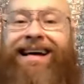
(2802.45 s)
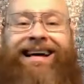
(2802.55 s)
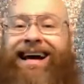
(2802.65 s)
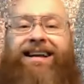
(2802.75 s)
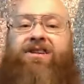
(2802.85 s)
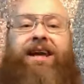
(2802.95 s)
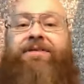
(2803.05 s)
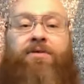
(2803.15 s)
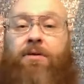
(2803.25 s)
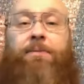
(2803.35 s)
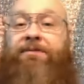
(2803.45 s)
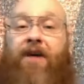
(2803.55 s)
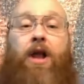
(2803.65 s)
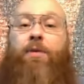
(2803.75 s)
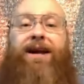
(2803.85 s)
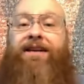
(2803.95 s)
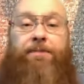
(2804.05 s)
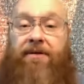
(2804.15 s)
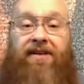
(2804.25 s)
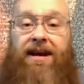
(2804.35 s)
I didn't give or follow any of the
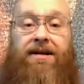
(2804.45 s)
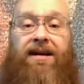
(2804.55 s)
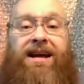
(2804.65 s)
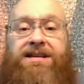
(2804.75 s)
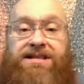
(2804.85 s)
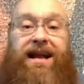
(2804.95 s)
prophetic stuff